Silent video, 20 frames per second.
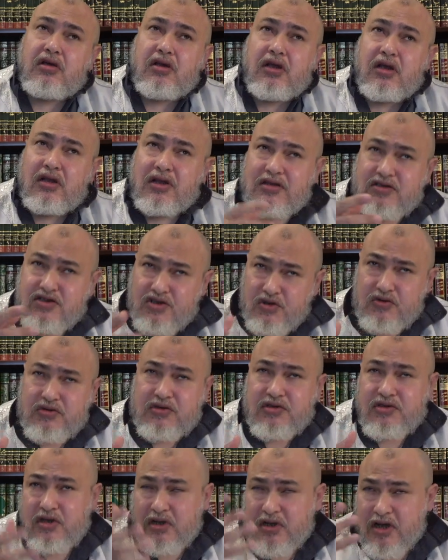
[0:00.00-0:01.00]
let's
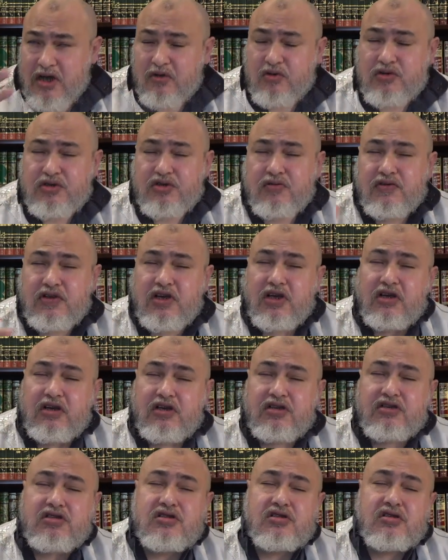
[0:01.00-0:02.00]
use the language of the
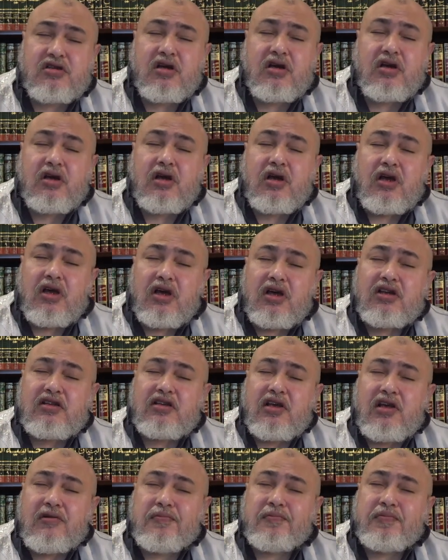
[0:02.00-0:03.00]
age,
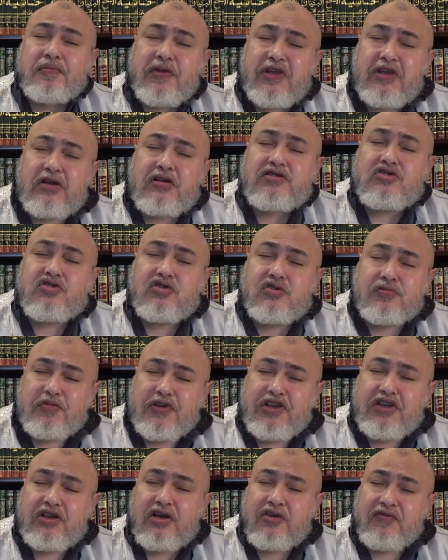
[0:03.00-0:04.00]
it appears to
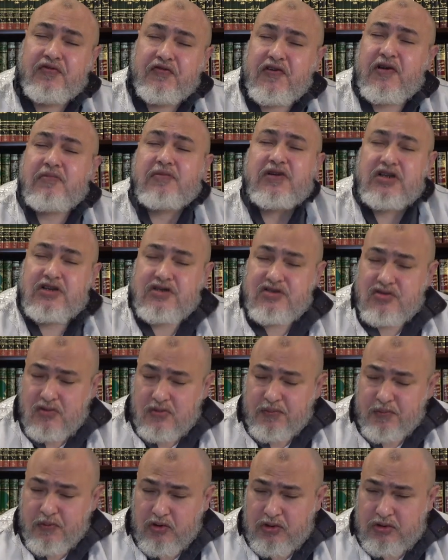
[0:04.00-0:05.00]
be a feminist
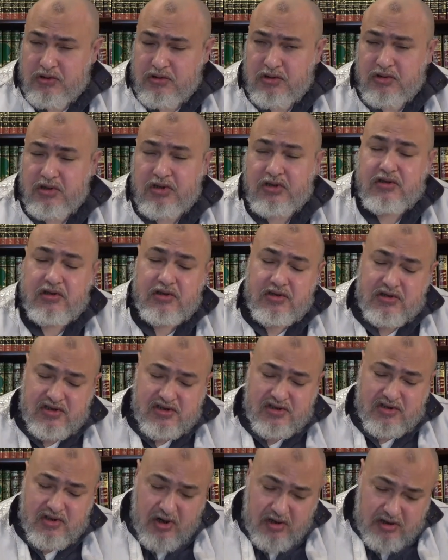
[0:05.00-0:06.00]
report. It
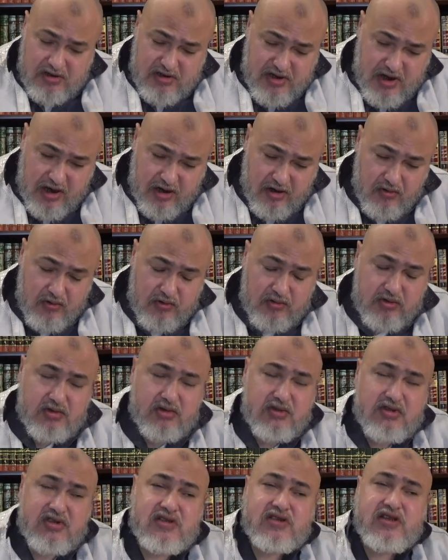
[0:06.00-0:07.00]
starts out
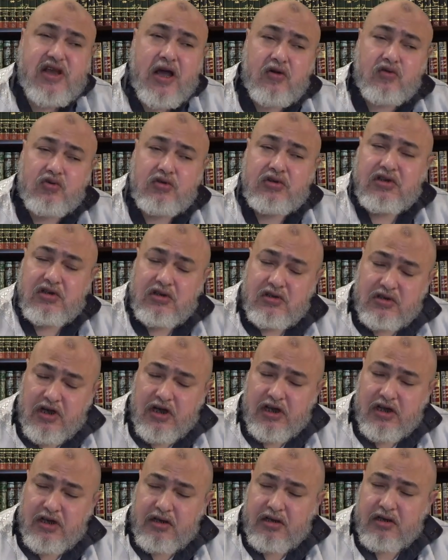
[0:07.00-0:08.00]
sounding
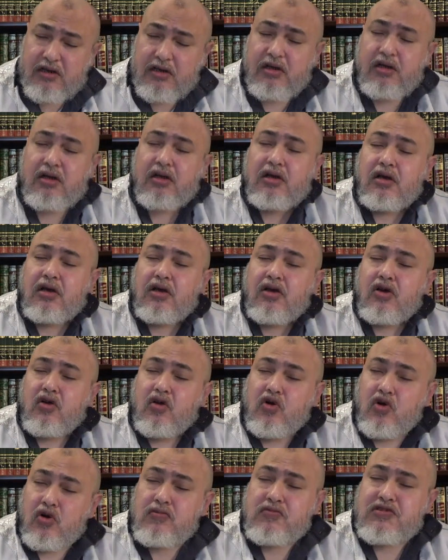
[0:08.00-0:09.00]
like
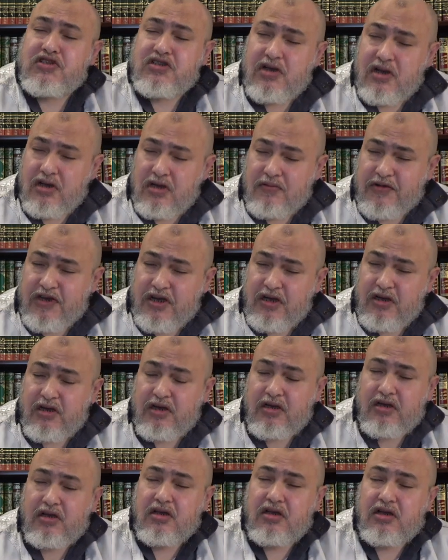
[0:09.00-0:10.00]
Salama
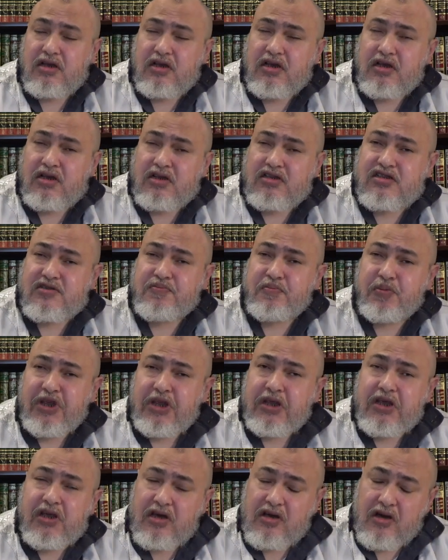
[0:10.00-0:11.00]
is
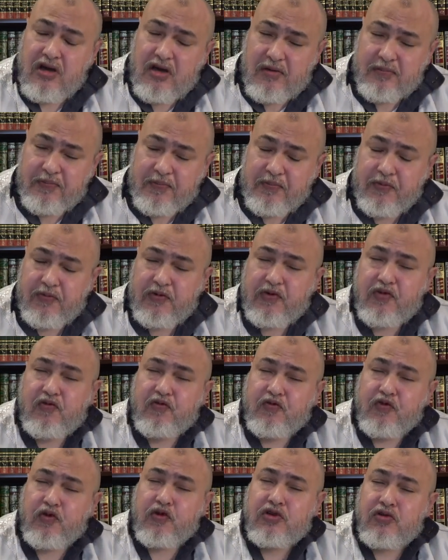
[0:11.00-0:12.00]
speaking up
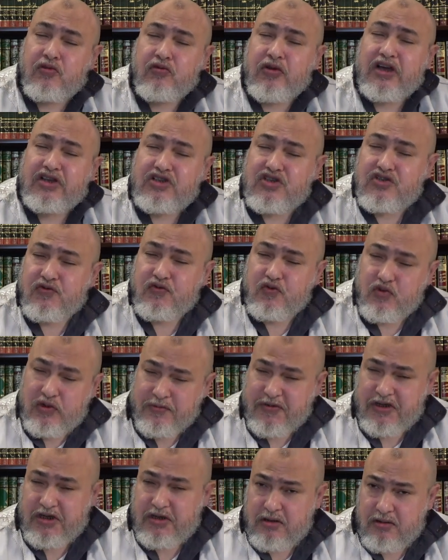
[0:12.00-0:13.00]
for the rights of
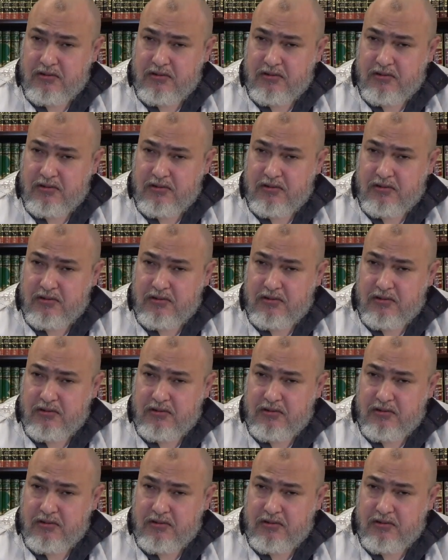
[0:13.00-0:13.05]
women.